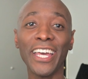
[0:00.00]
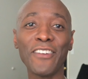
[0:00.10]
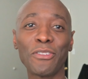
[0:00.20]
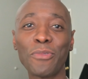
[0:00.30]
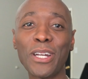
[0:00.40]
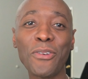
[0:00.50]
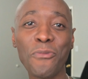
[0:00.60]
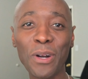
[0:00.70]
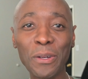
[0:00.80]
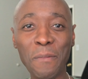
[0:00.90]
Hey everyone, and
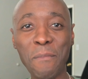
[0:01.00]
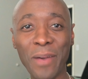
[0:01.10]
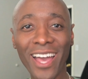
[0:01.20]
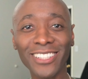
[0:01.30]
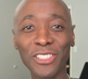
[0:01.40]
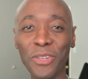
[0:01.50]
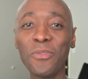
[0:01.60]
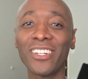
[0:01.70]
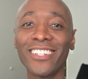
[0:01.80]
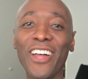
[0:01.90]
welcome back to
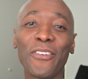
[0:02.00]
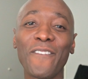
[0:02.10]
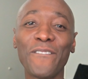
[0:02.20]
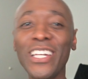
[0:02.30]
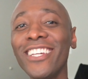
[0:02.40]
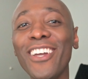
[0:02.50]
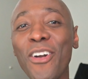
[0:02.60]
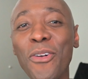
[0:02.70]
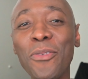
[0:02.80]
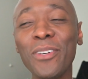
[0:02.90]
another
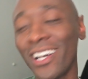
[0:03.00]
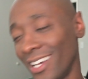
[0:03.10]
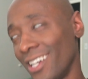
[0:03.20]
video.